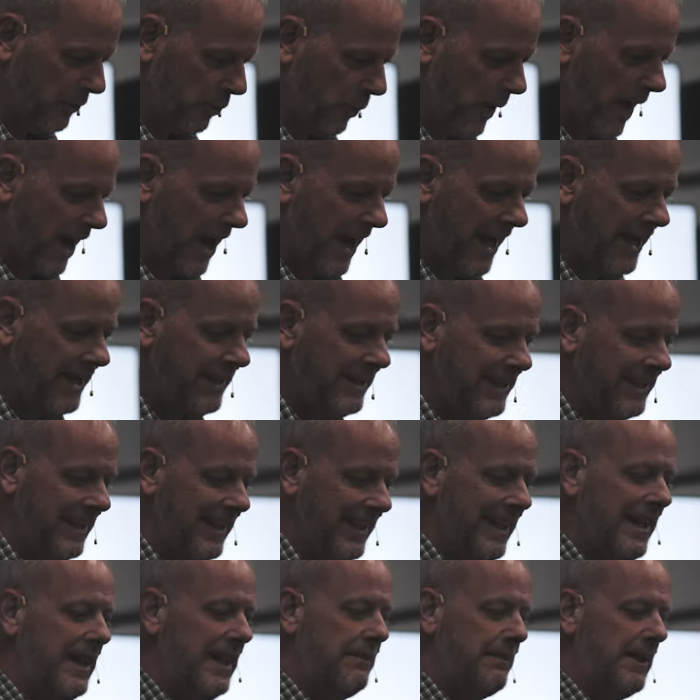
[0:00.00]
Why
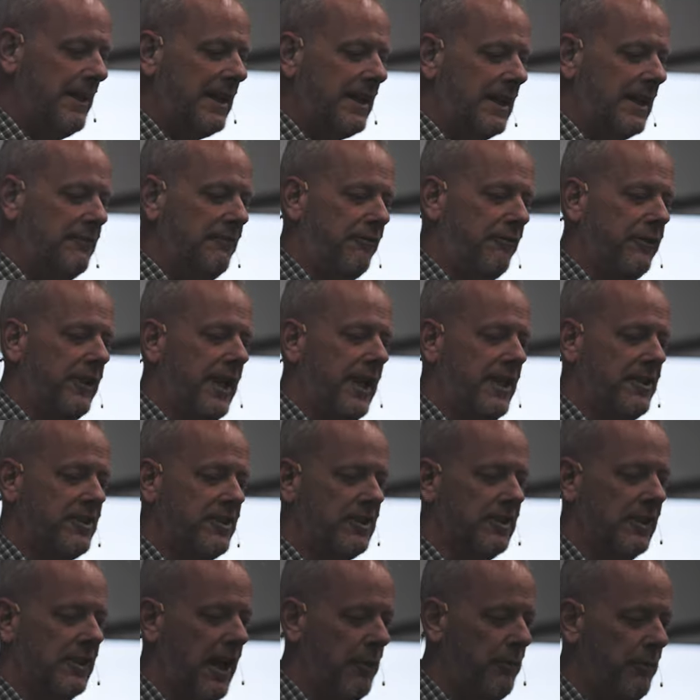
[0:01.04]
did he become
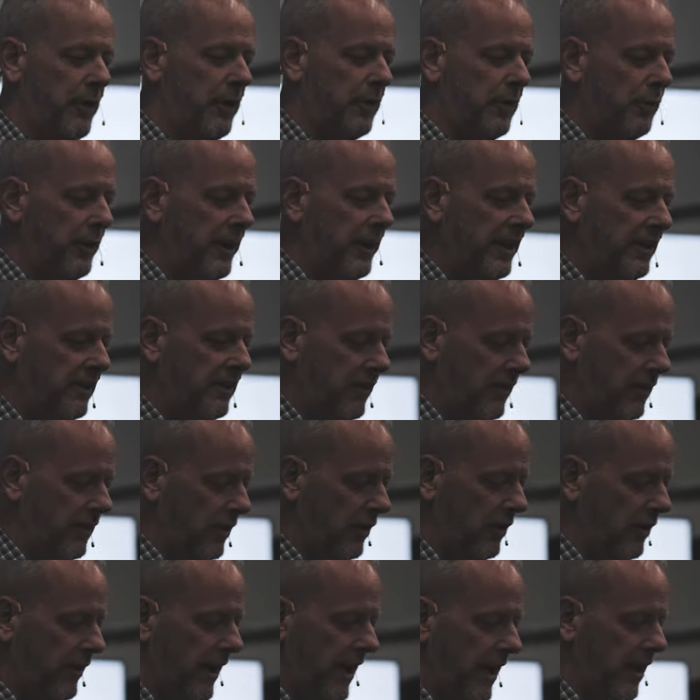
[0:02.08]
flesh? I want to read to
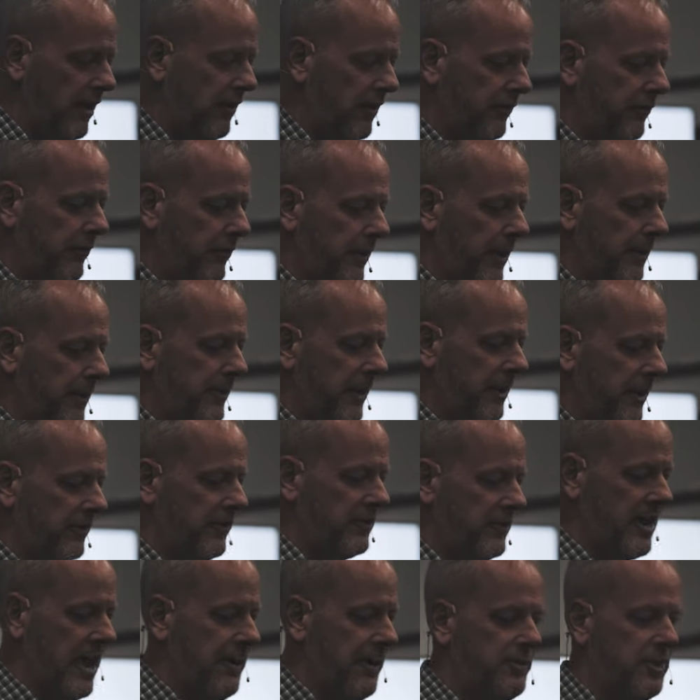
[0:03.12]
you now Philippians
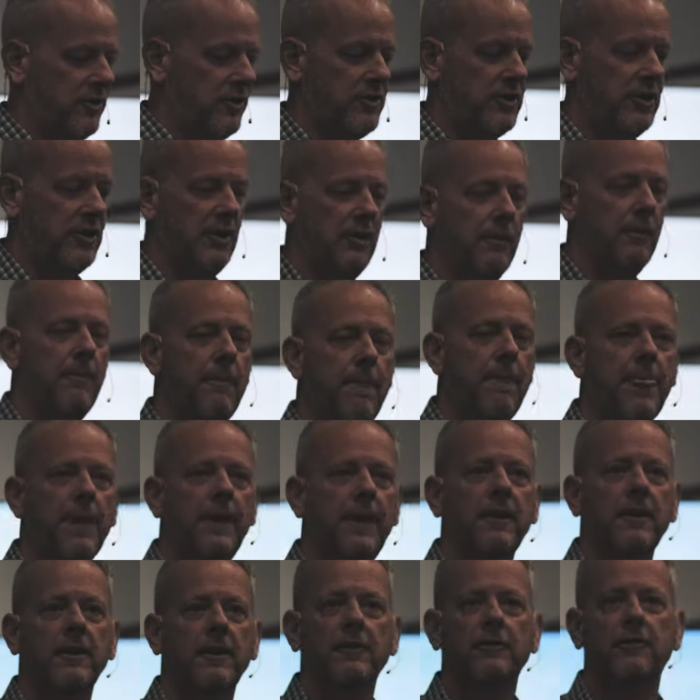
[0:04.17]
chapter 2,
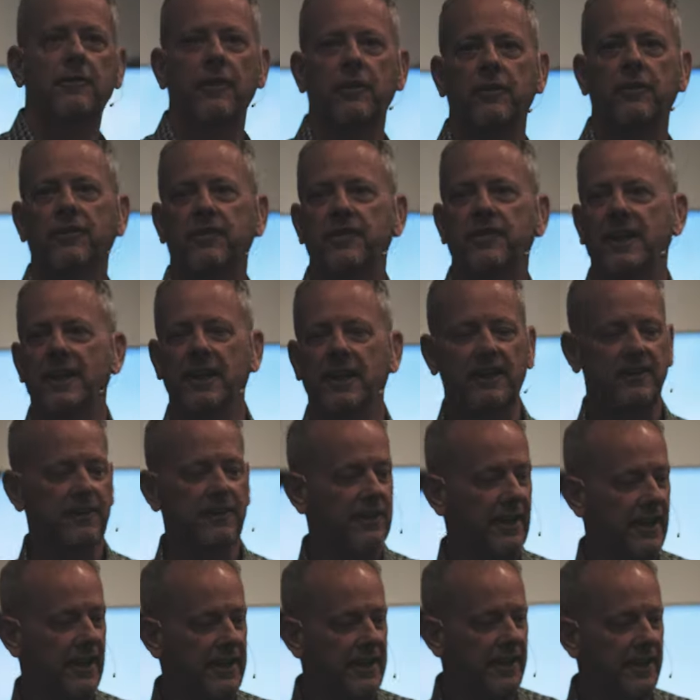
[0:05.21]
verse 6.
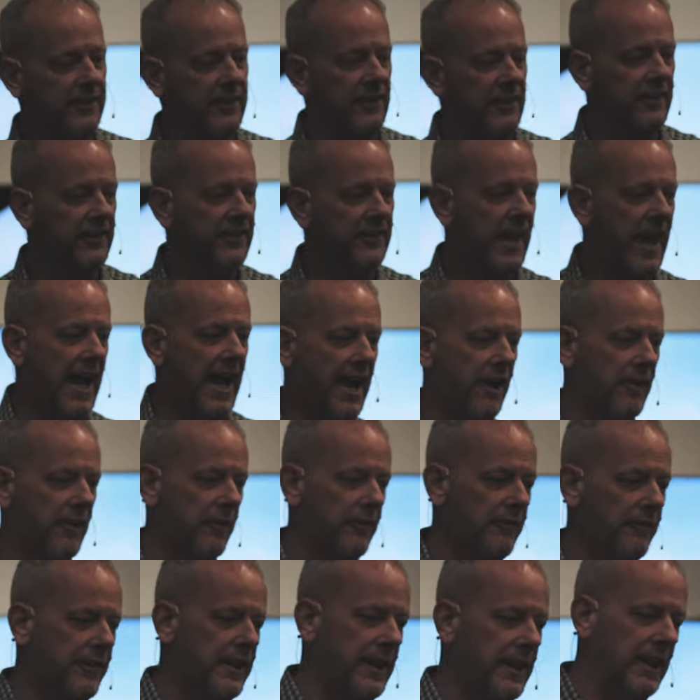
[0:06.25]
And this is out
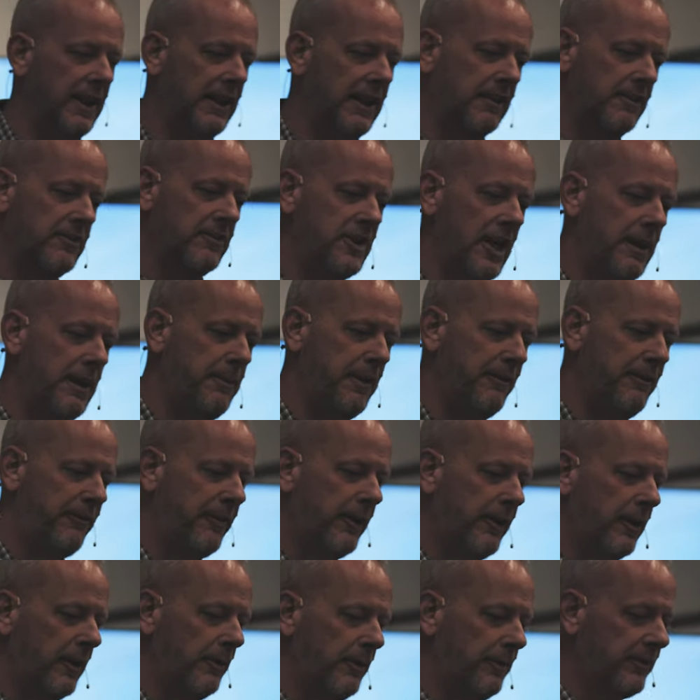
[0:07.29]
of the J.B.
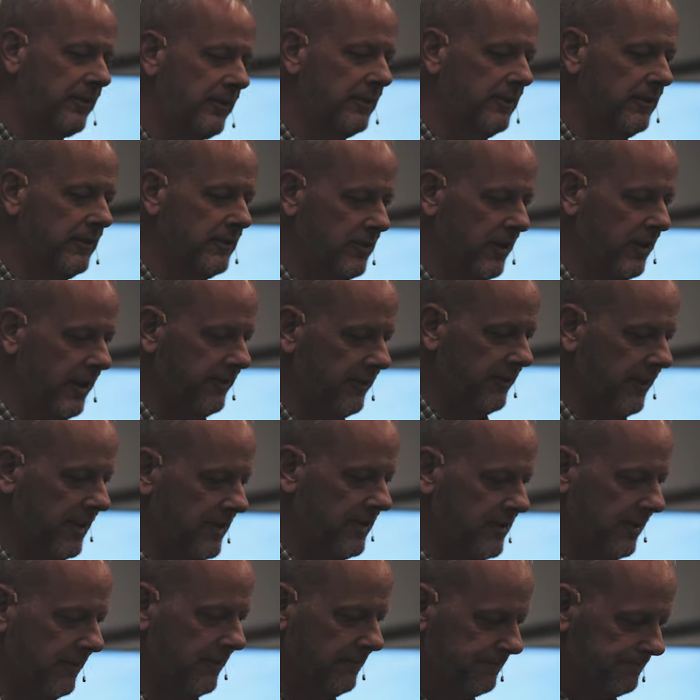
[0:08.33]
Phillips
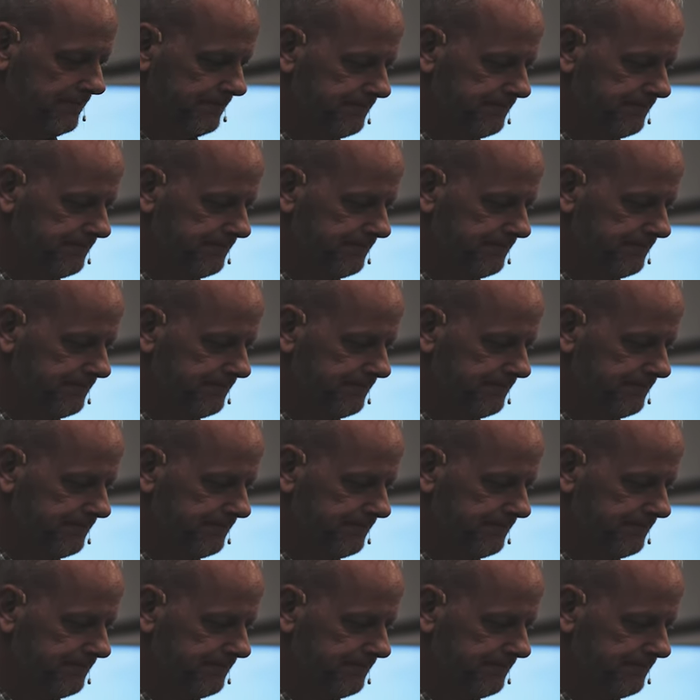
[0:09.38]
translation.